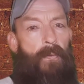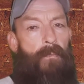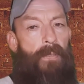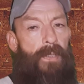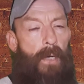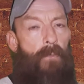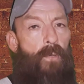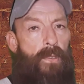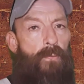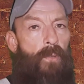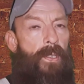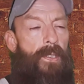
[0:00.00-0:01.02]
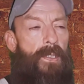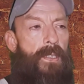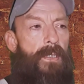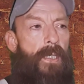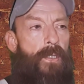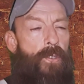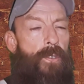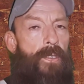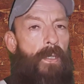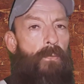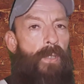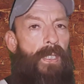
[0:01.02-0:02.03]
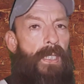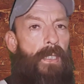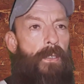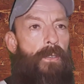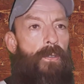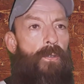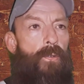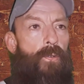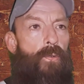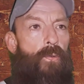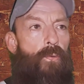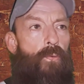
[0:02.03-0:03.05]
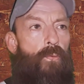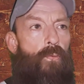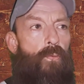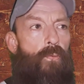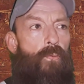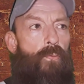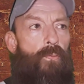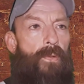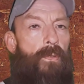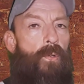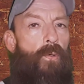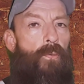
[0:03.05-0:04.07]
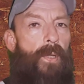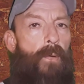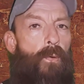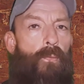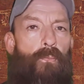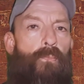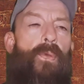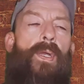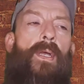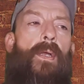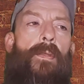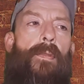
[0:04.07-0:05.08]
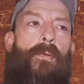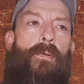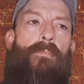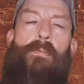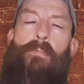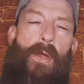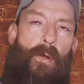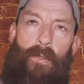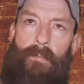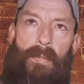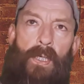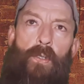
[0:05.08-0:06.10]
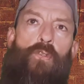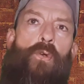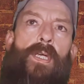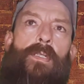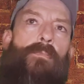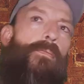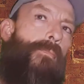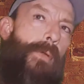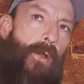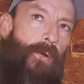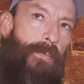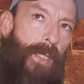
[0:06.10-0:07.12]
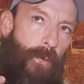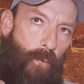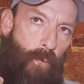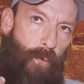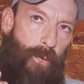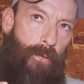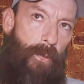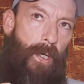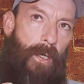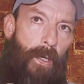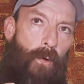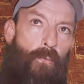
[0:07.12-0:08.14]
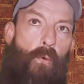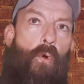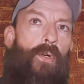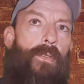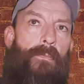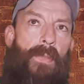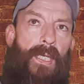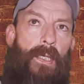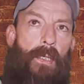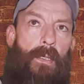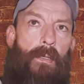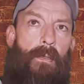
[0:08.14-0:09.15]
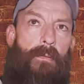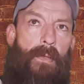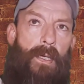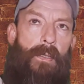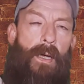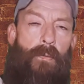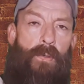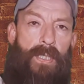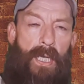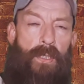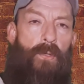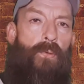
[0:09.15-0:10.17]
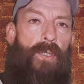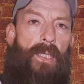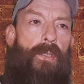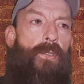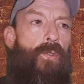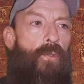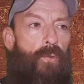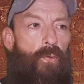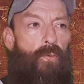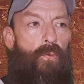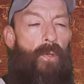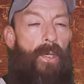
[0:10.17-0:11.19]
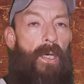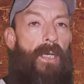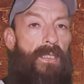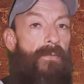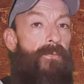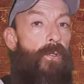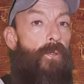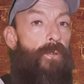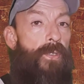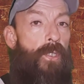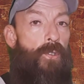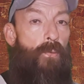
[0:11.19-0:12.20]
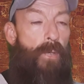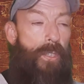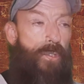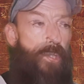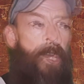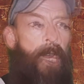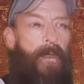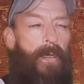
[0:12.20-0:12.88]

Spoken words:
But that was one of the discussions that we needed to, they were preparing me or trying to prepare me or warn me that I was entering into a difficult situation.